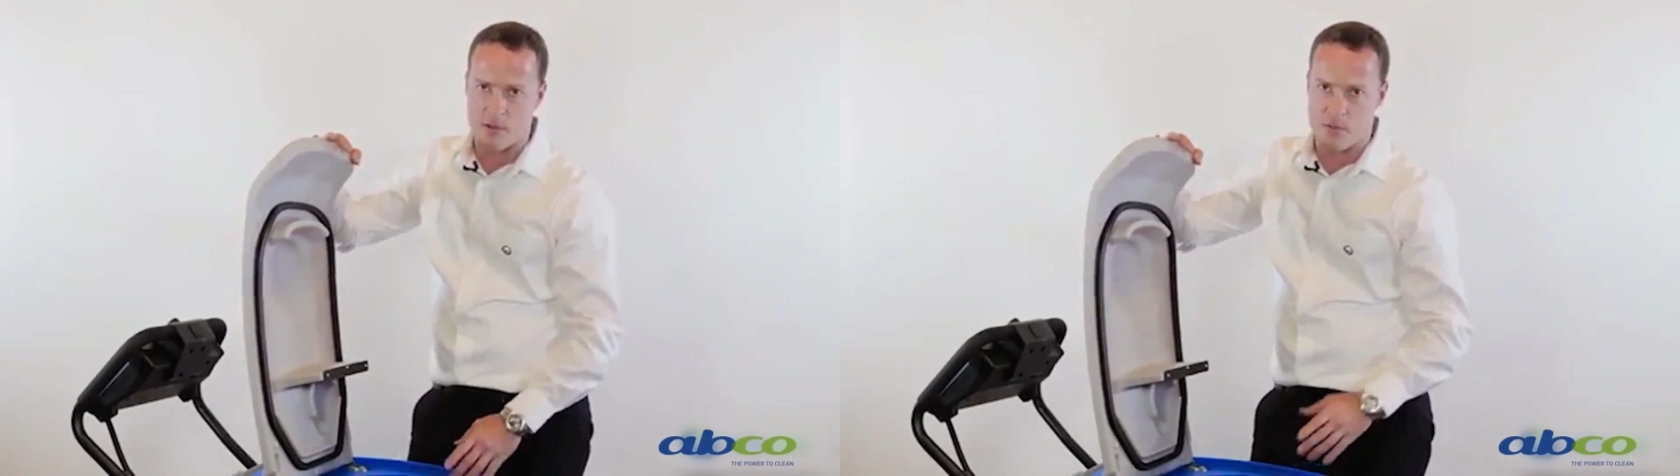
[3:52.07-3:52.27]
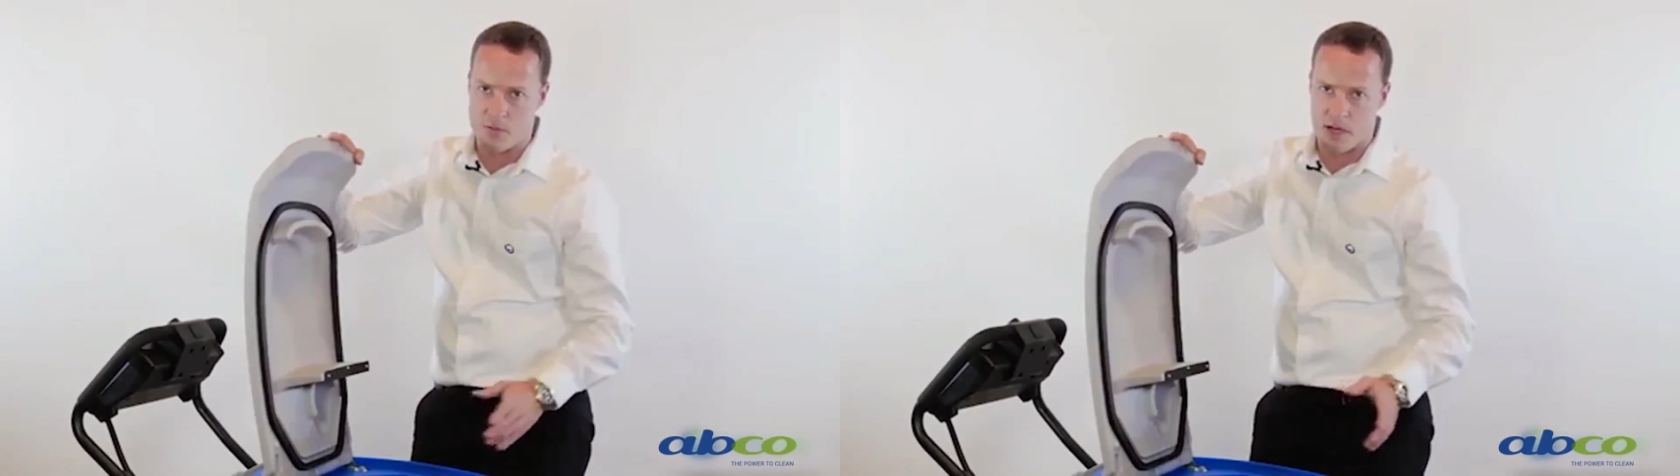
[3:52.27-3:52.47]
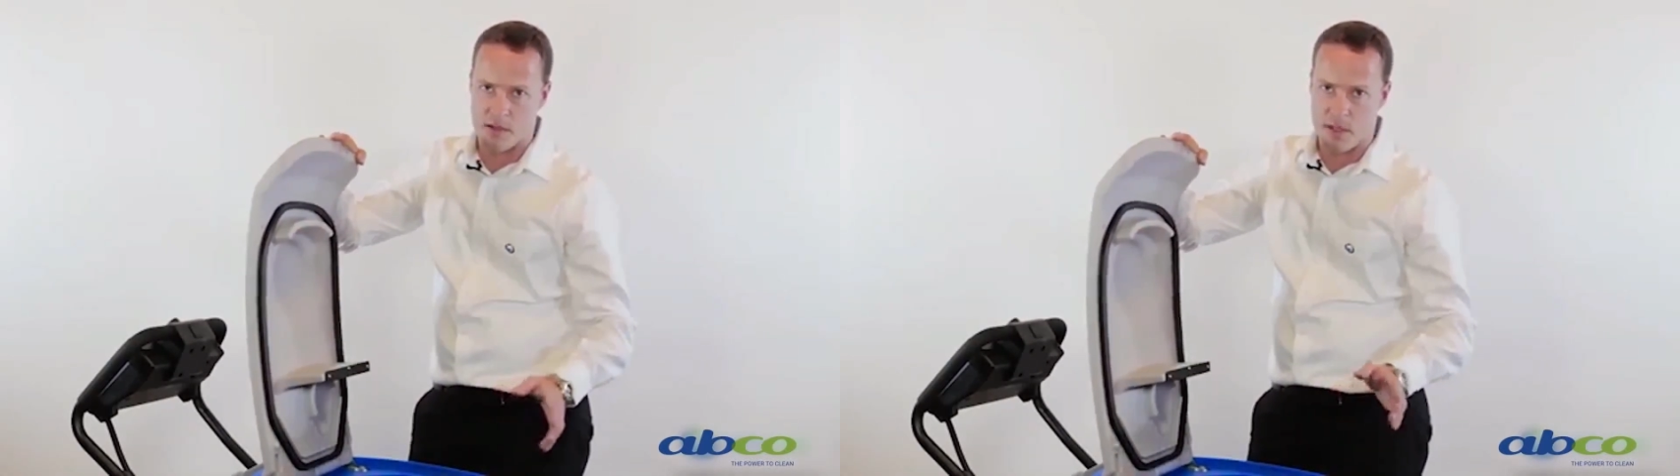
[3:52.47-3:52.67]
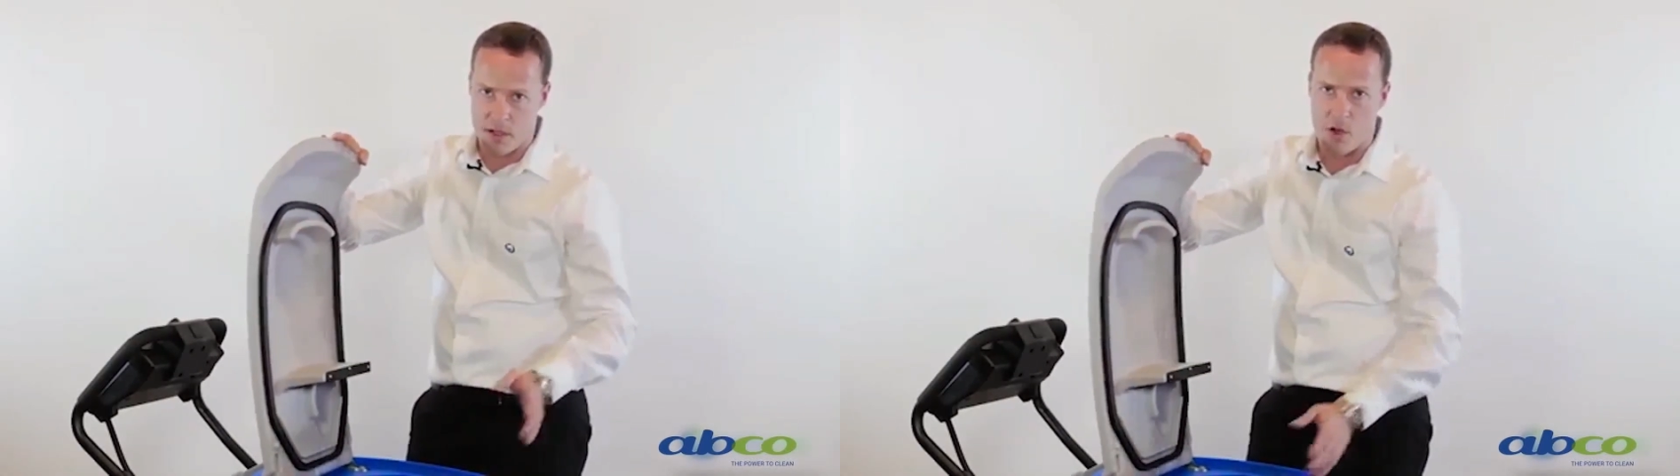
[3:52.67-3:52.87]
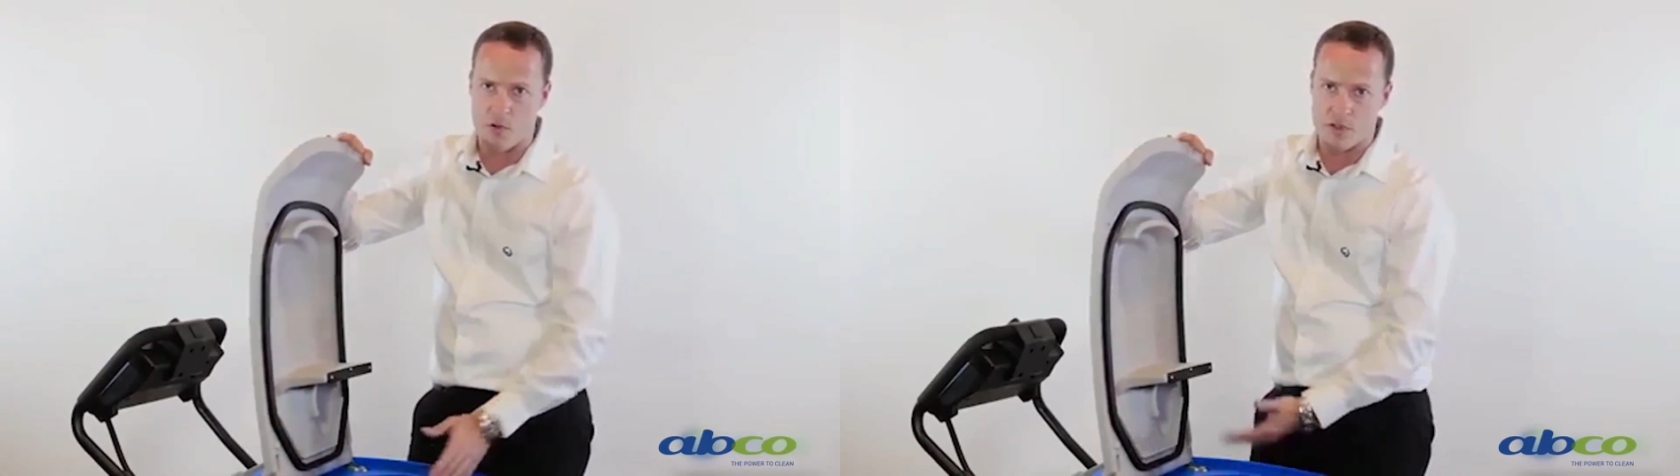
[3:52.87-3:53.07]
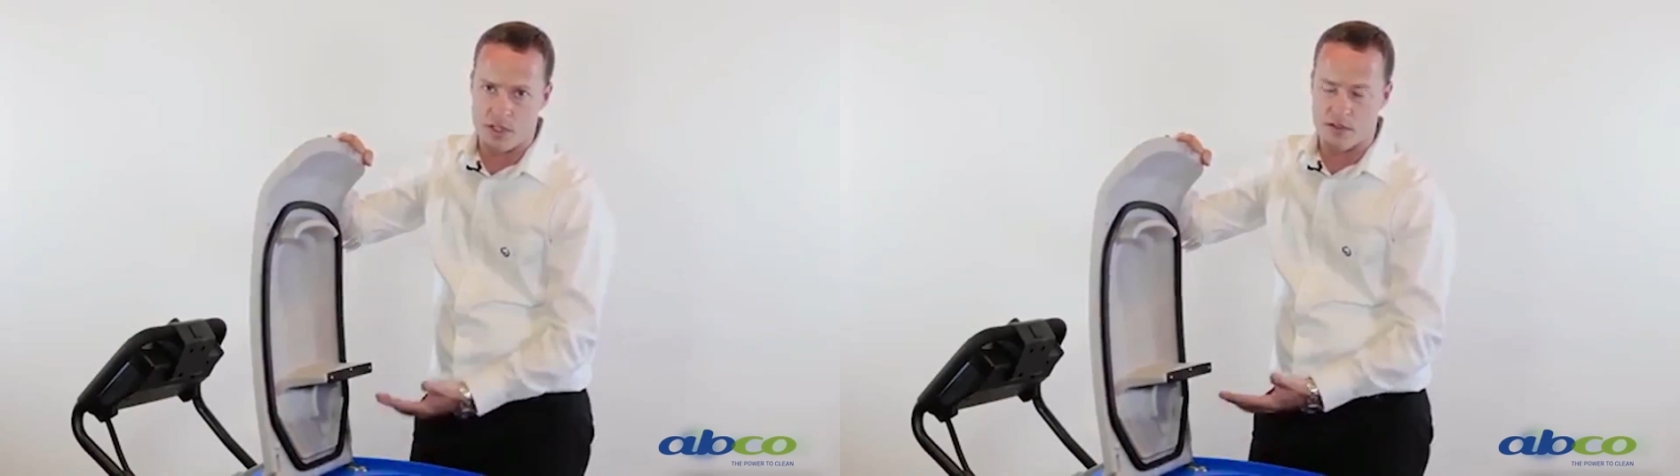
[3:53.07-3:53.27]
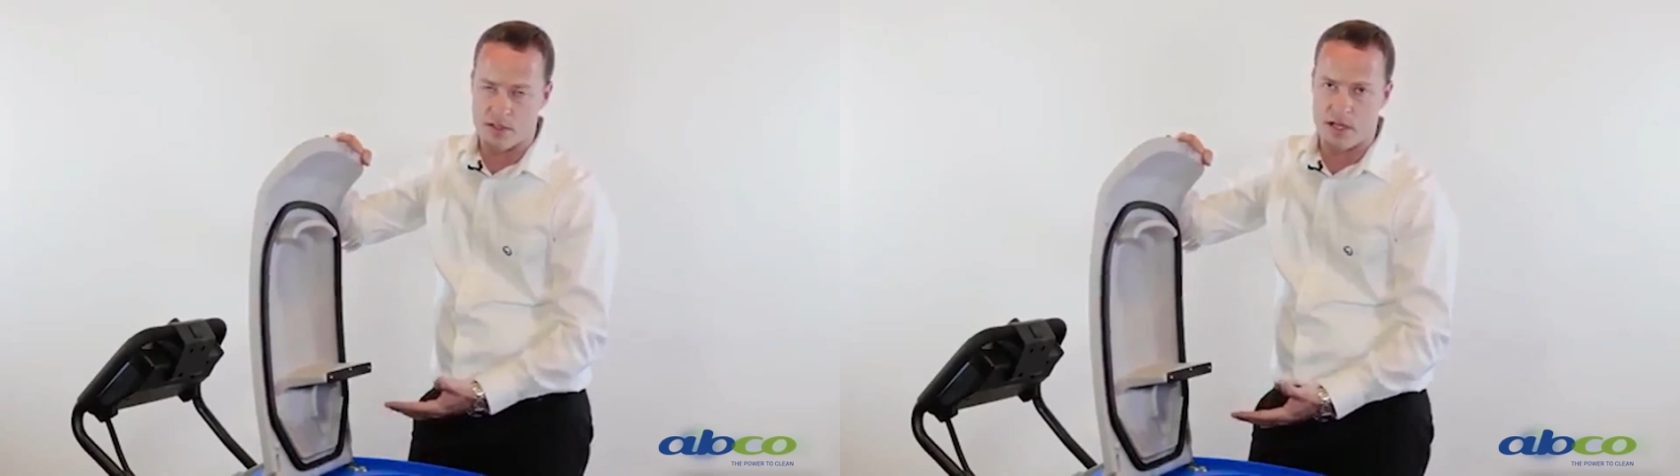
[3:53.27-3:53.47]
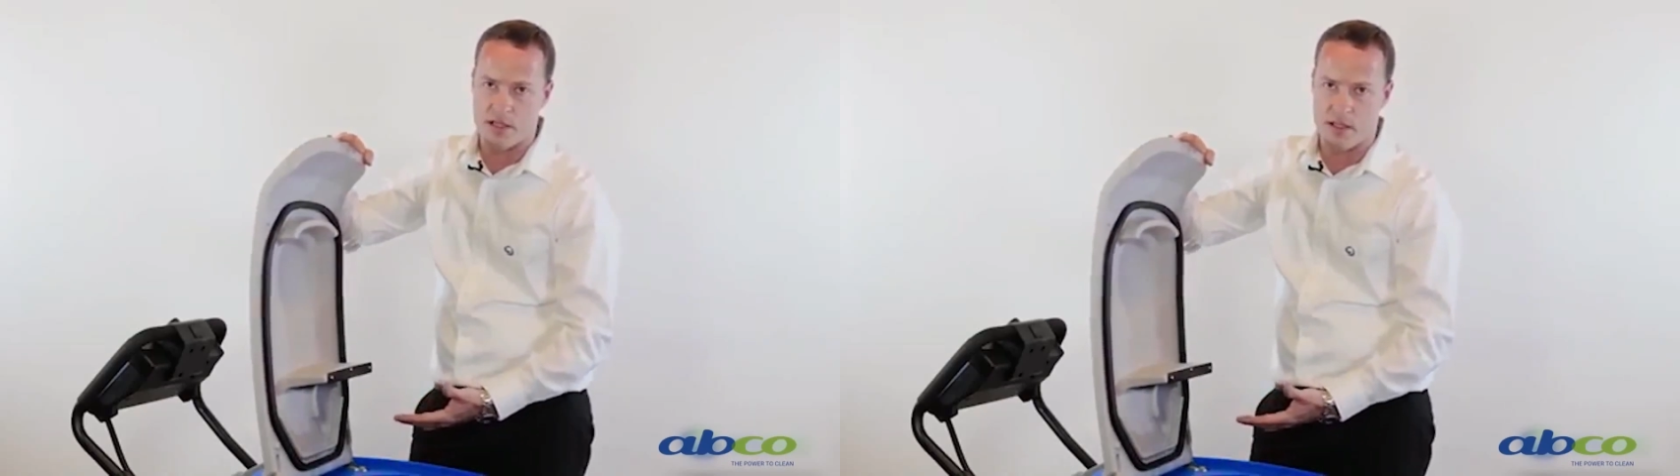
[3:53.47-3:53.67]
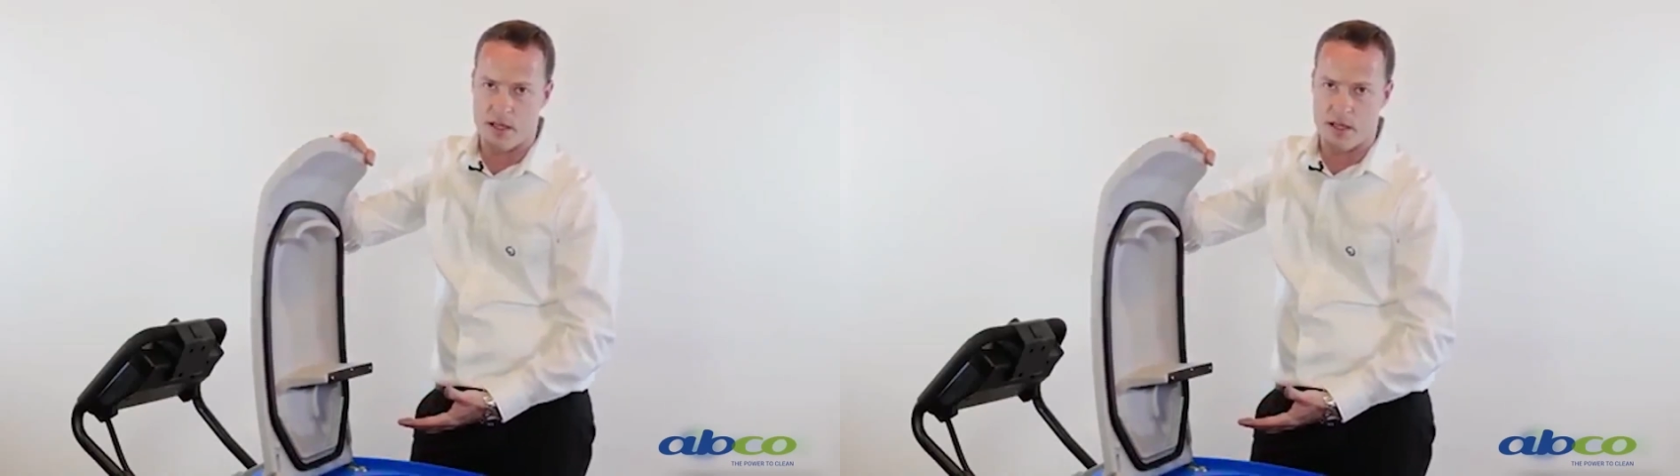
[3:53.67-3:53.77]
which we recommend hosing the tank